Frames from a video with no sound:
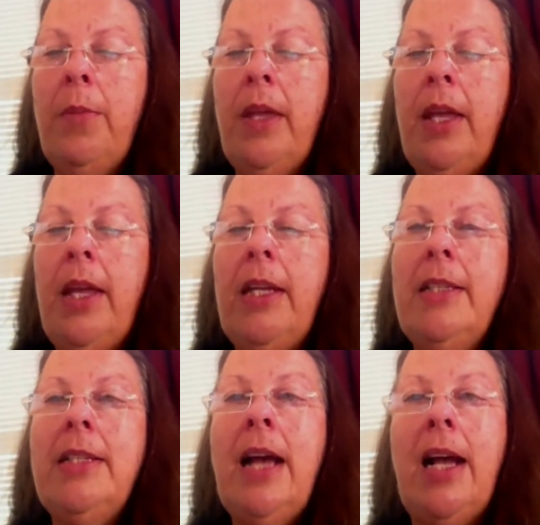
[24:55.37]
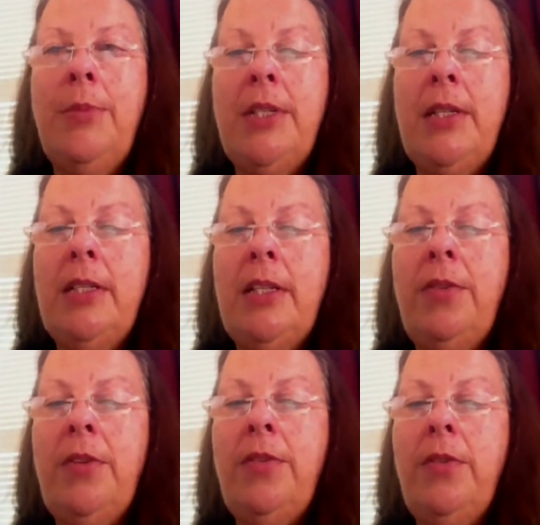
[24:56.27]
it's time sensitive
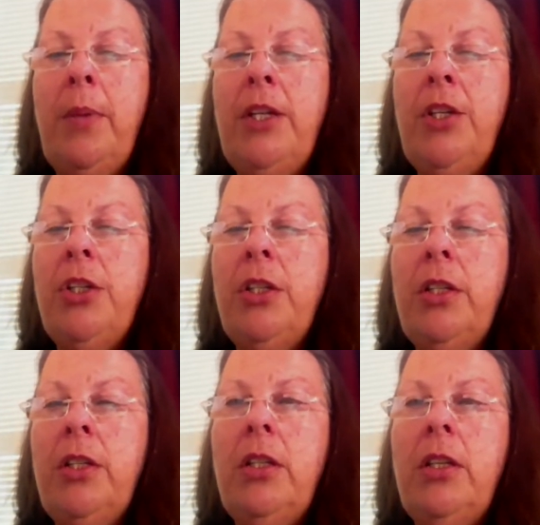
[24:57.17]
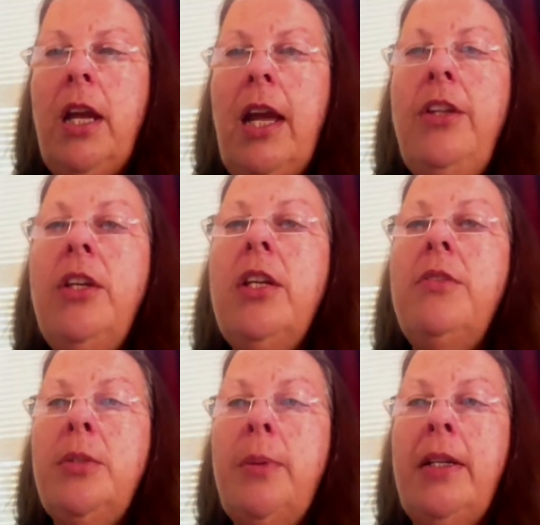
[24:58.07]
information, and you can
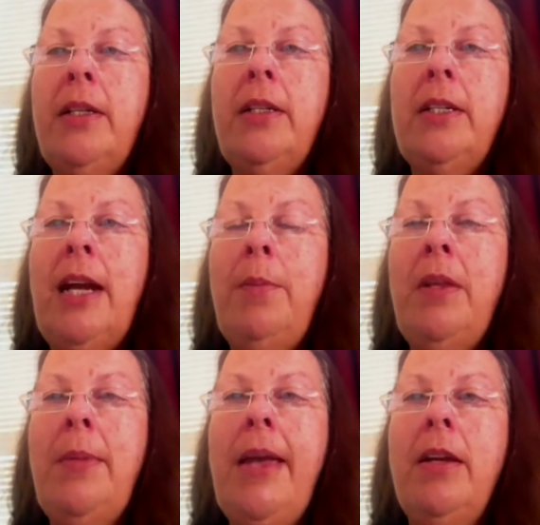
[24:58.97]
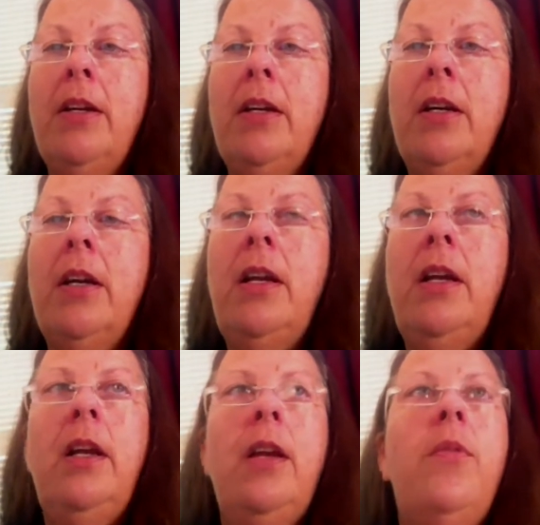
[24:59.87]
respond in a timely manner.
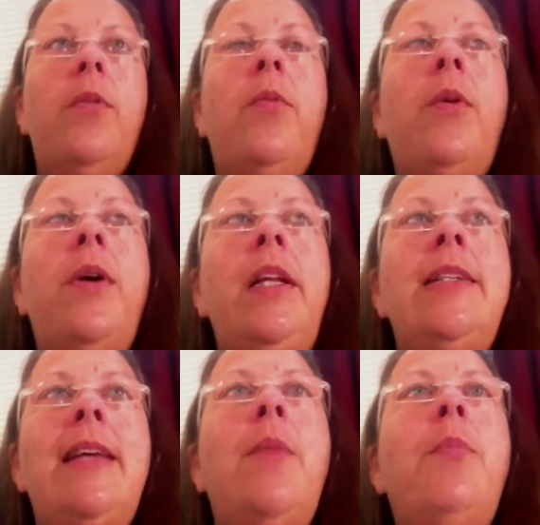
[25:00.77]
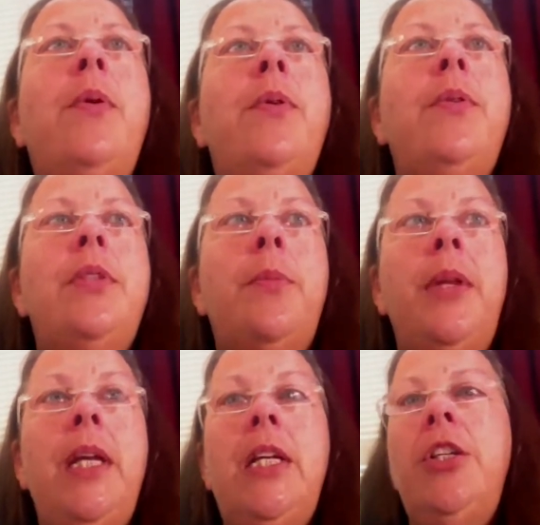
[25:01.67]
One example somebody
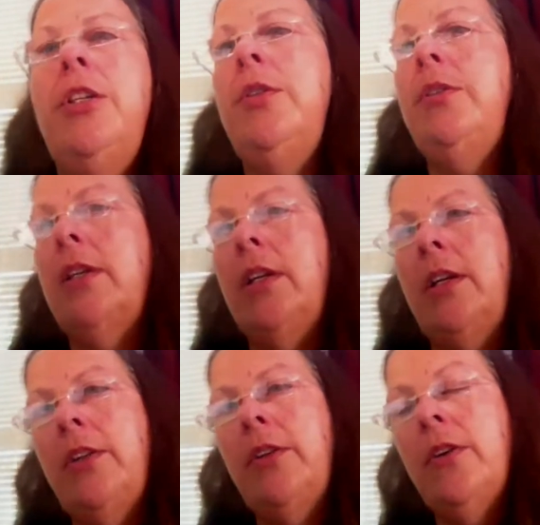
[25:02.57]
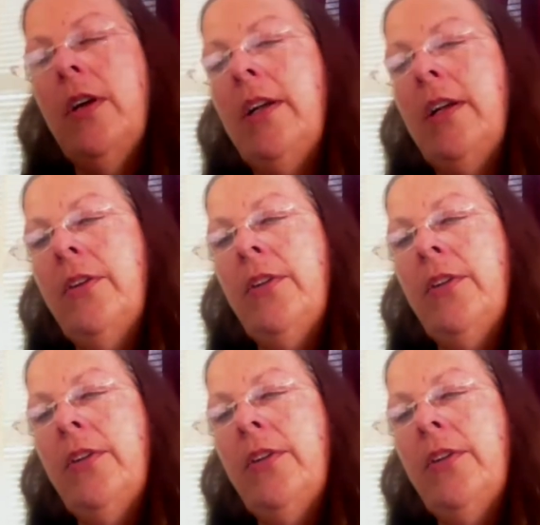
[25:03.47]
had used on another thing